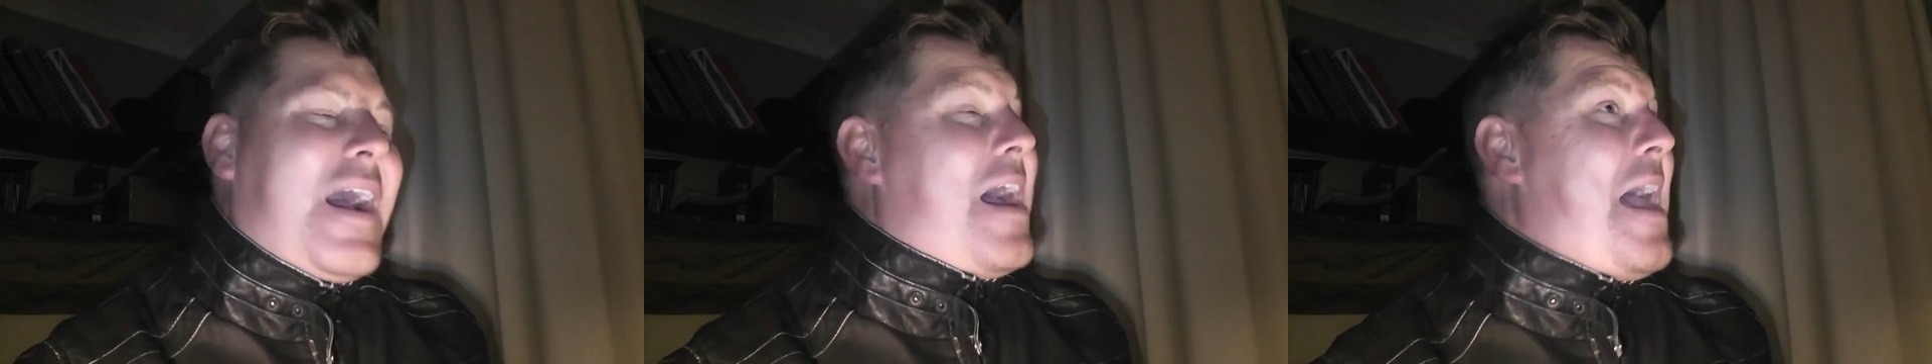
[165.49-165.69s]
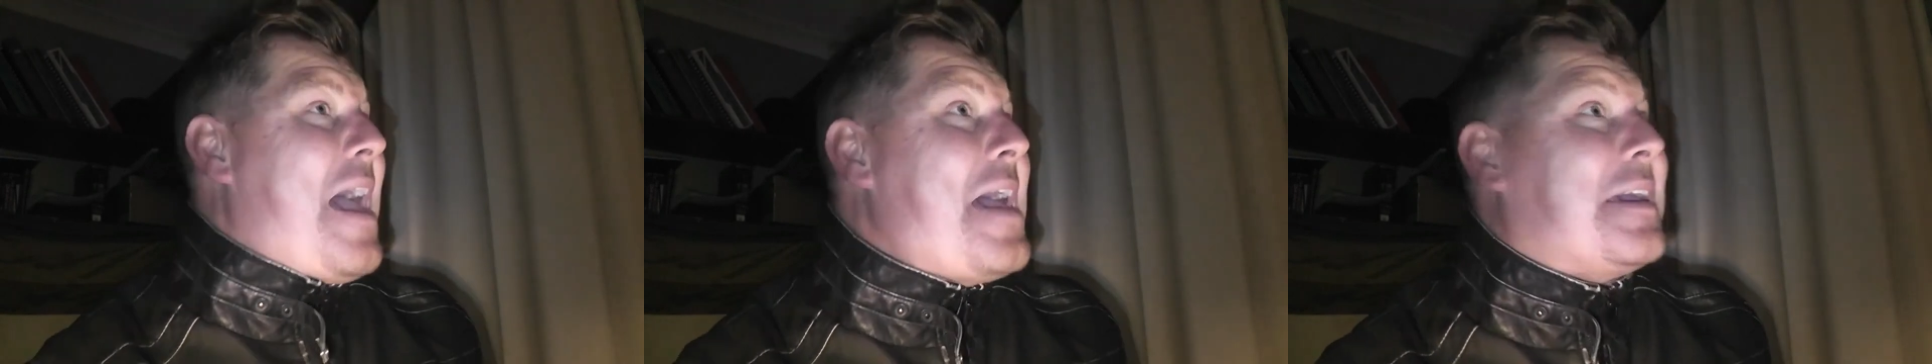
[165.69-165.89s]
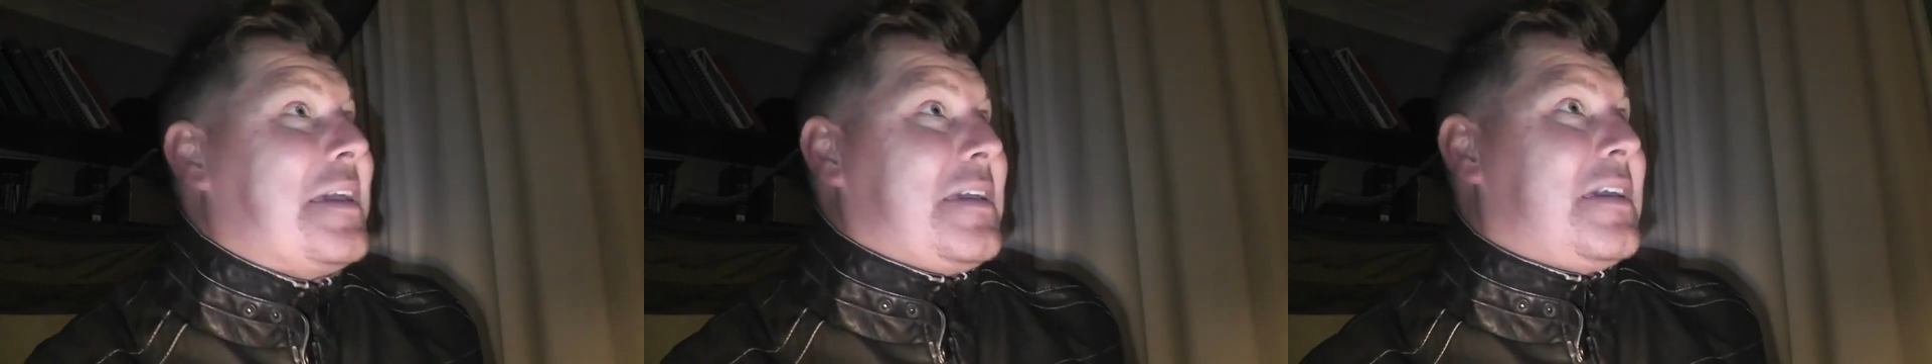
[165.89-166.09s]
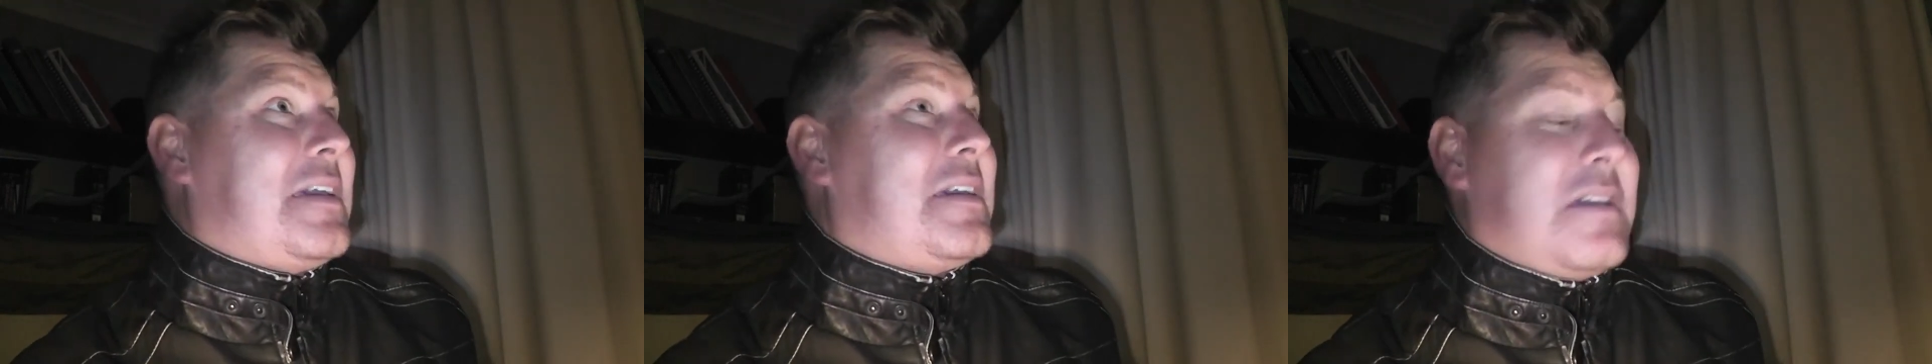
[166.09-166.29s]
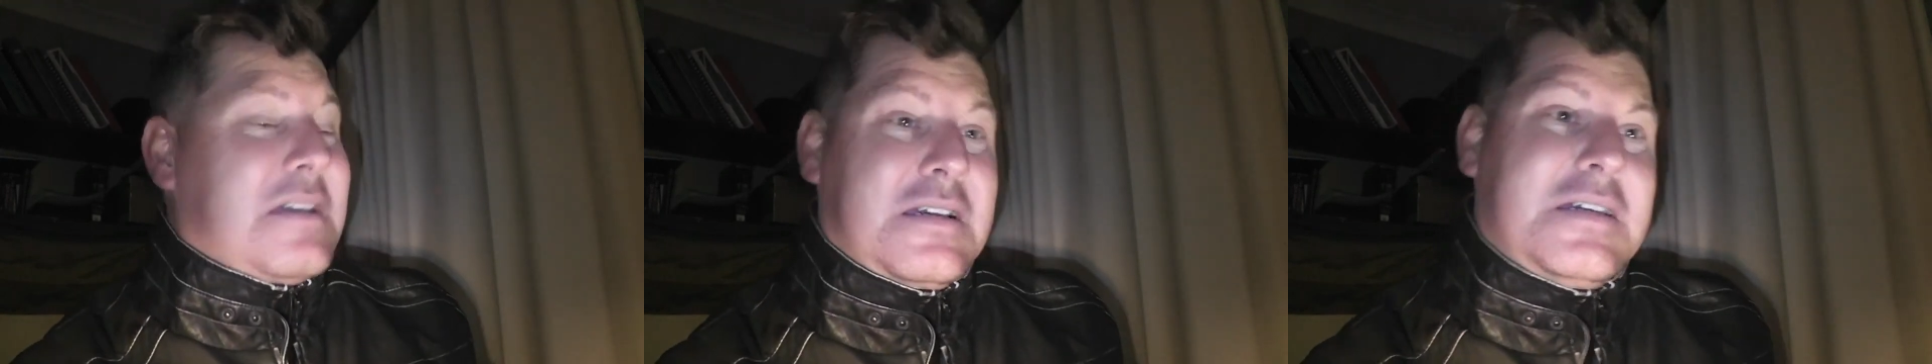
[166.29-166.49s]
Hank,
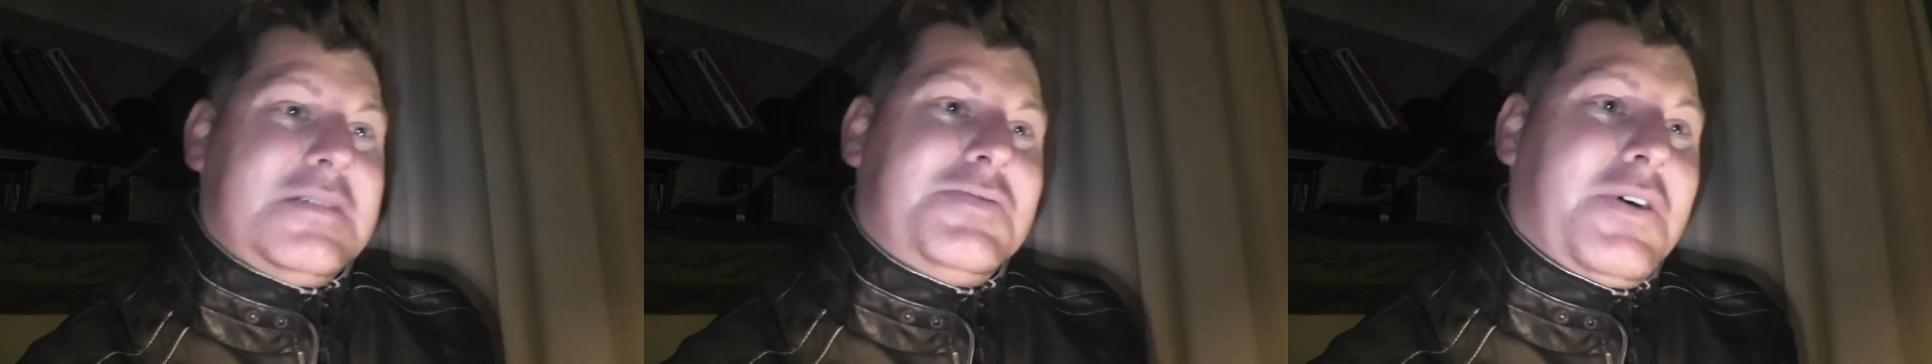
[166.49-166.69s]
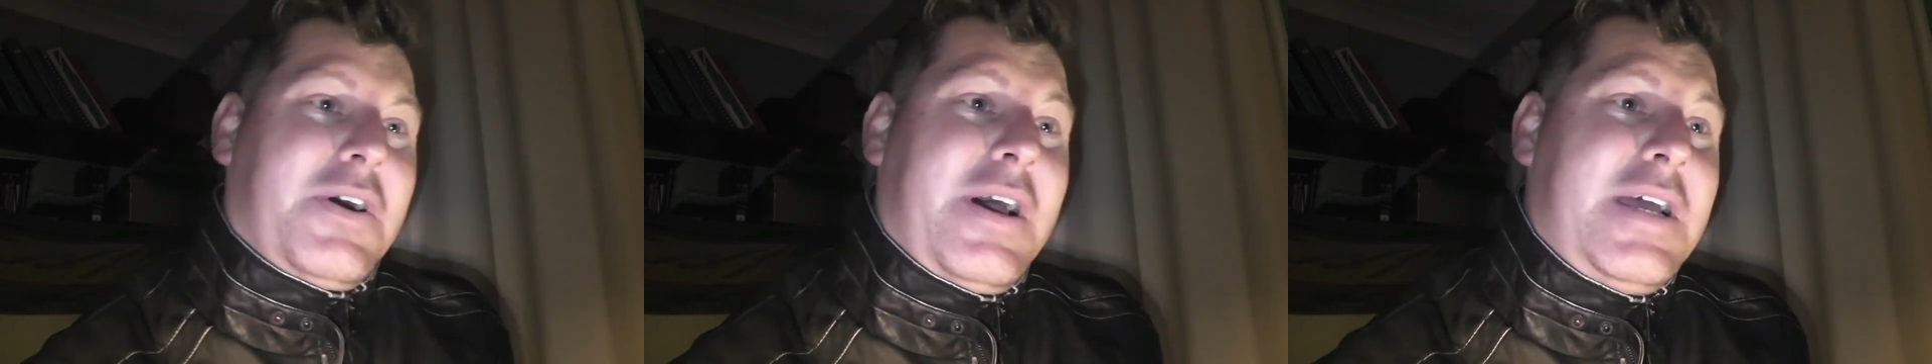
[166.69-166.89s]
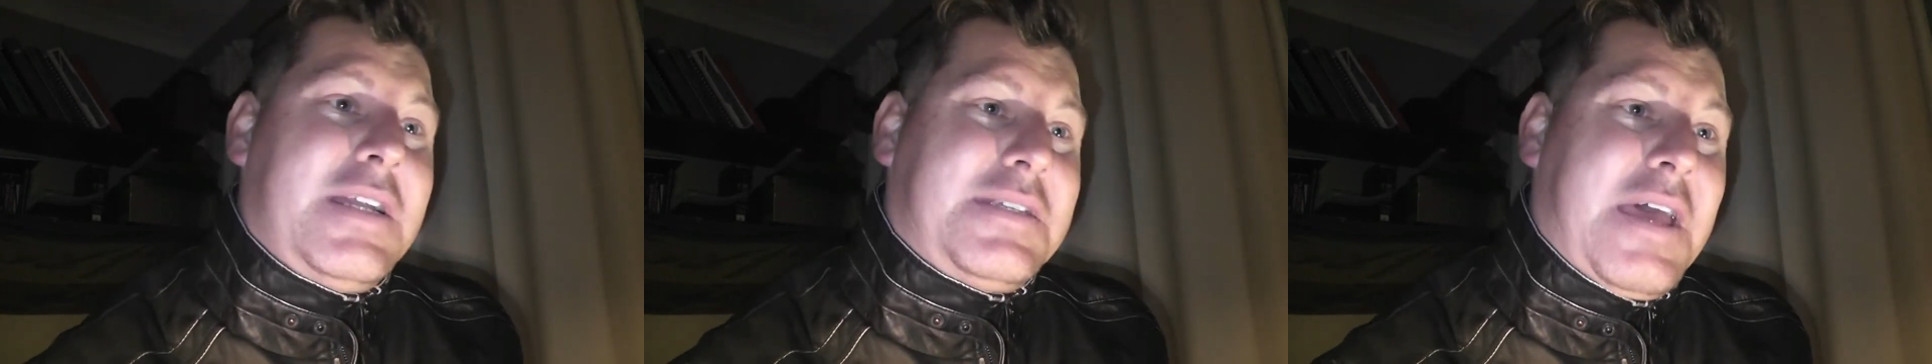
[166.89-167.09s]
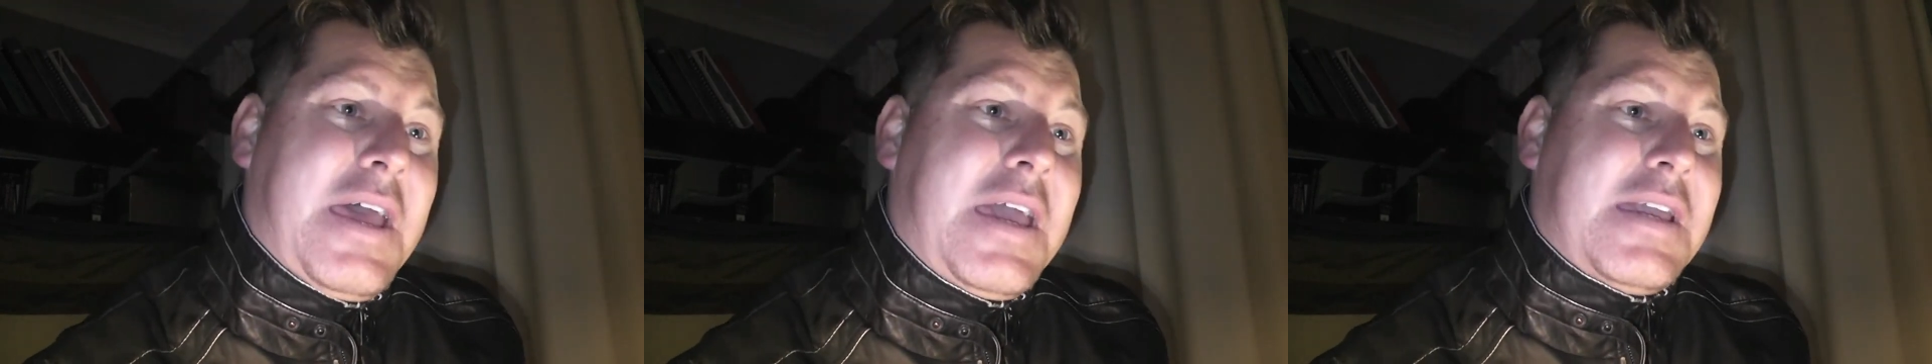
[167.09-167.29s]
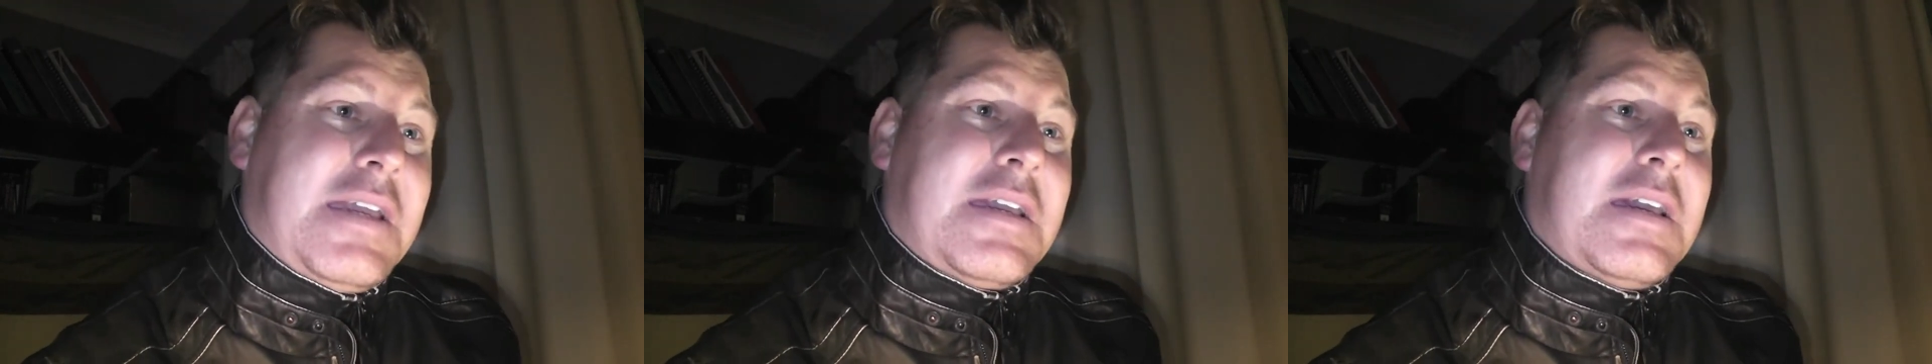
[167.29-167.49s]
right?
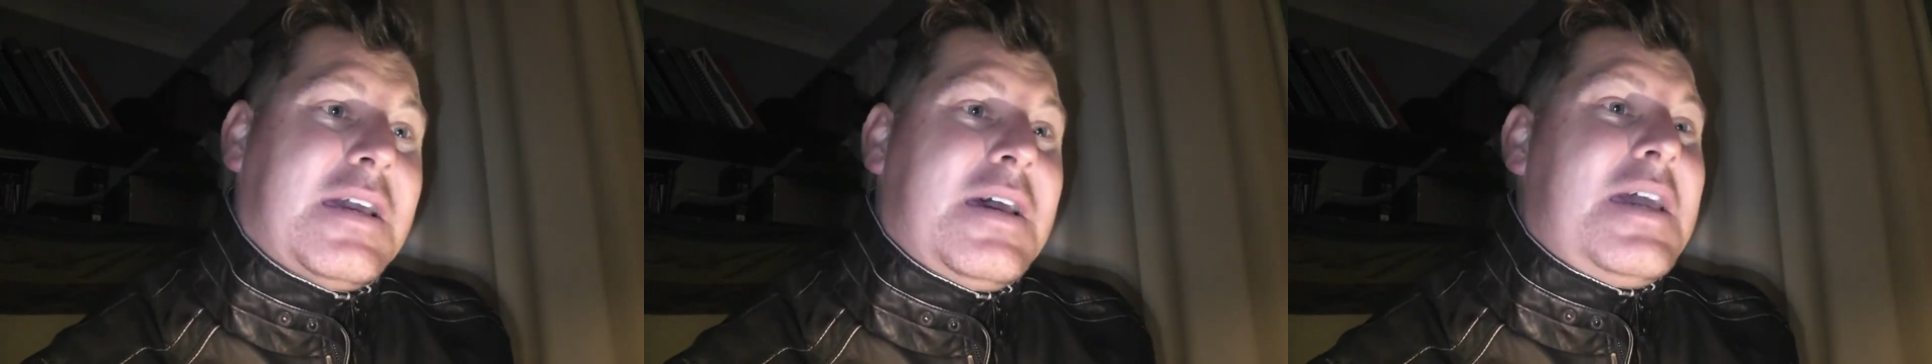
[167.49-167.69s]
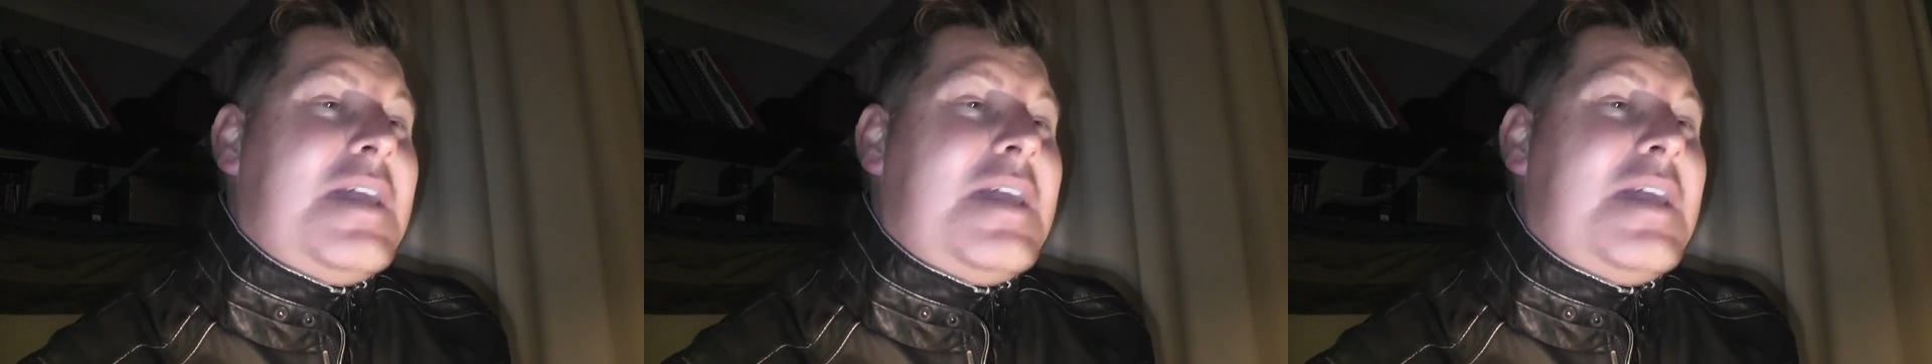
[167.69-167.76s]
Tank.